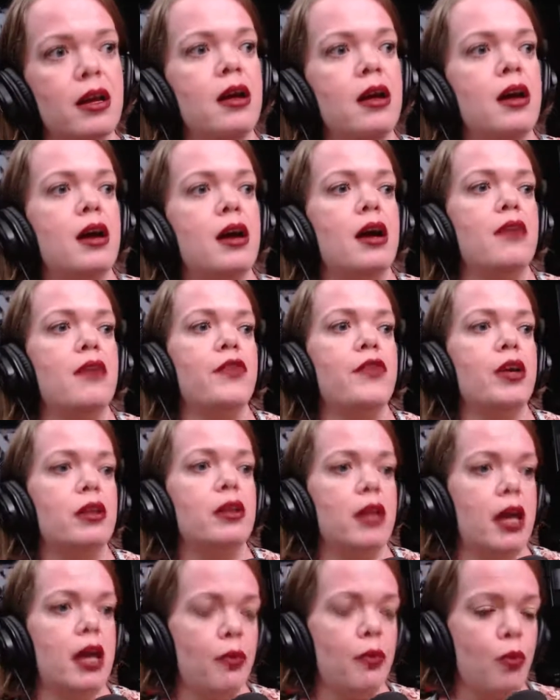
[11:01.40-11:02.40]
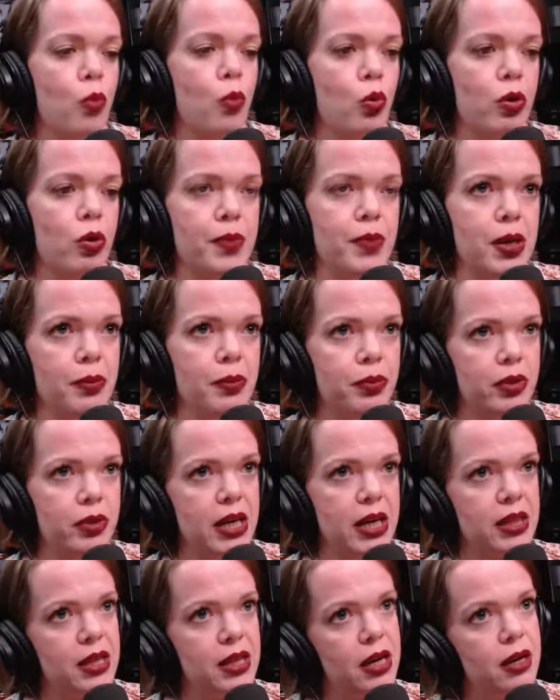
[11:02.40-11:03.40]
I feel like more people
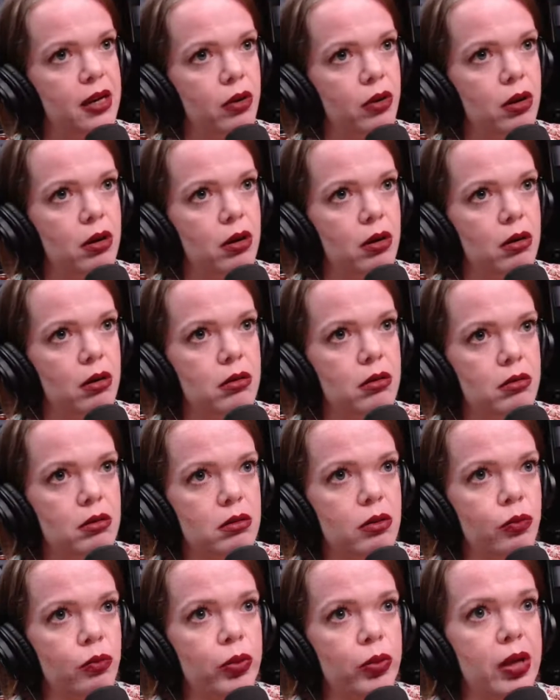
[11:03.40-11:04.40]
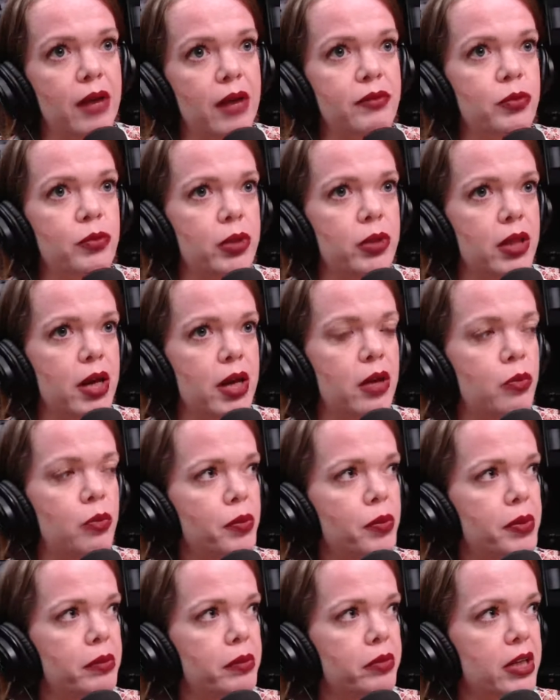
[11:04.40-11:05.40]
like that, or we have to rely on more
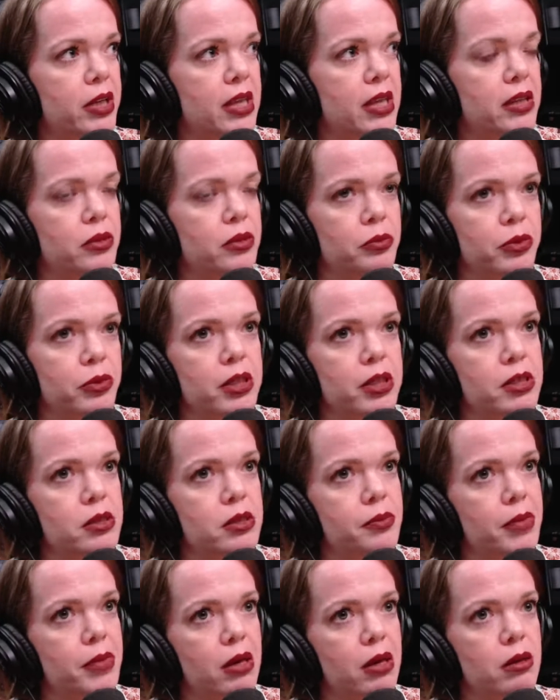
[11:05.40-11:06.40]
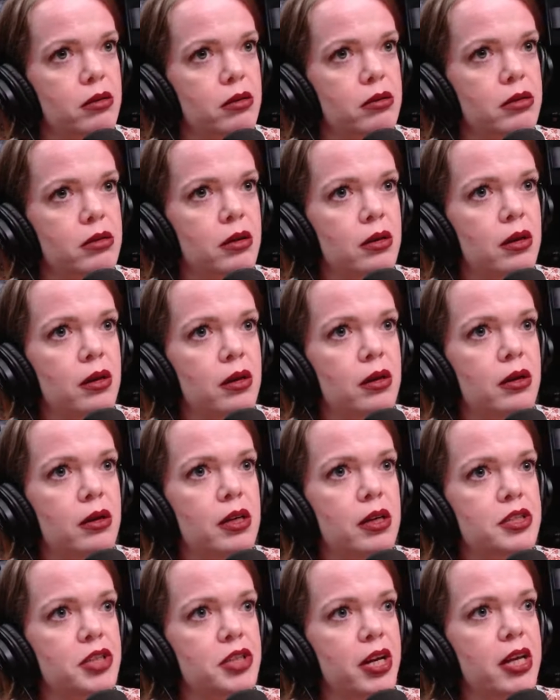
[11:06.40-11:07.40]
people like that to really demand
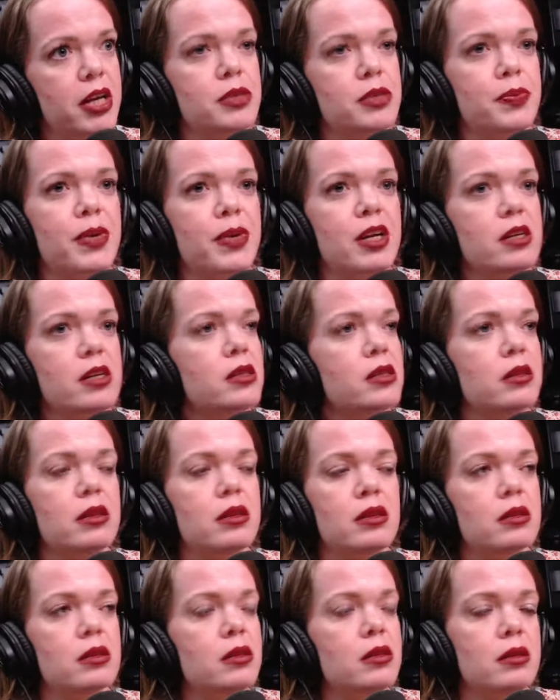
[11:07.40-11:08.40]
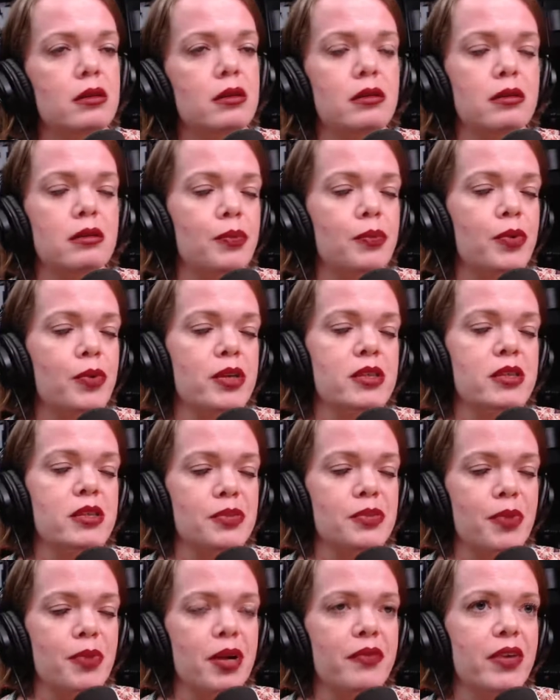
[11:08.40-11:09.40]
a change, because the president of
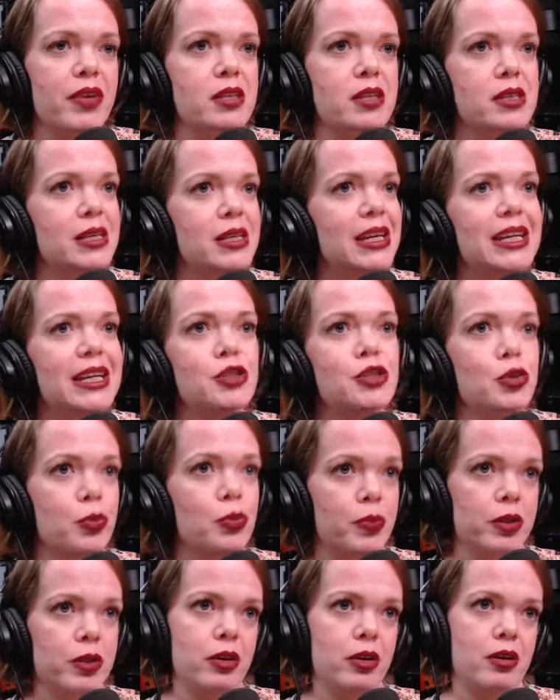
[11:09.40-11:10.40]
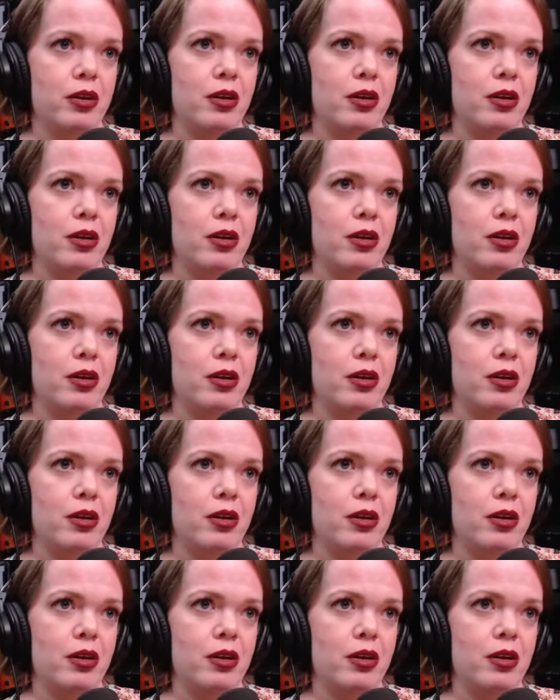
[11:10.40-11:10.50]
Spotify doesn't need $2 billion.